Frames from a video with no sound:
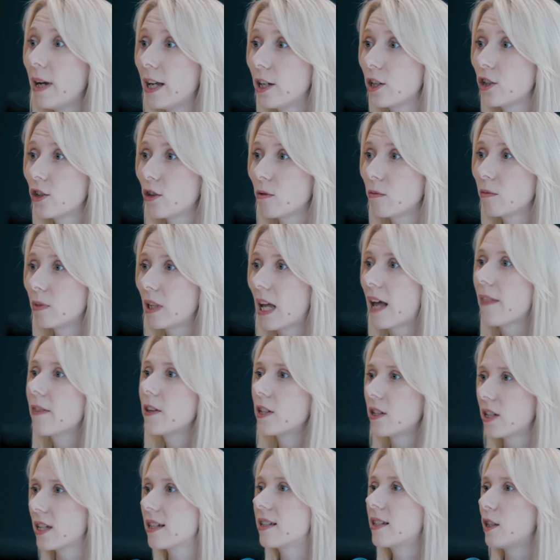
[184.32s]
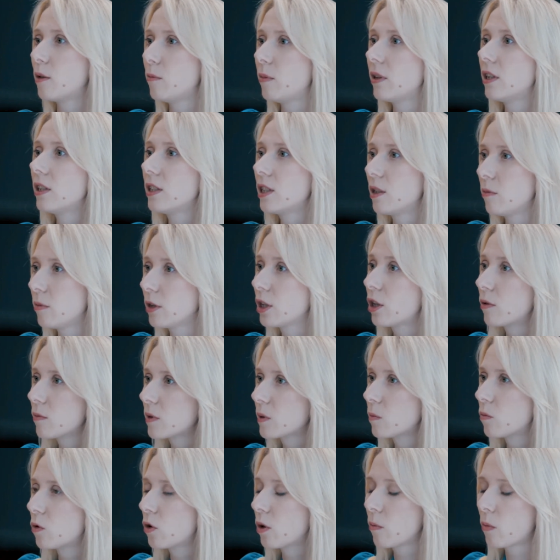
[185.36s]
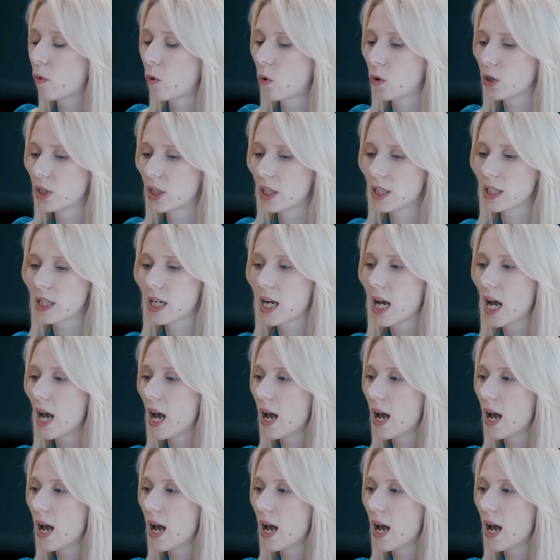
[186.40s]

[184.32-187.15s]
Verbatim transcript: pension plan, so that stability becomes more important.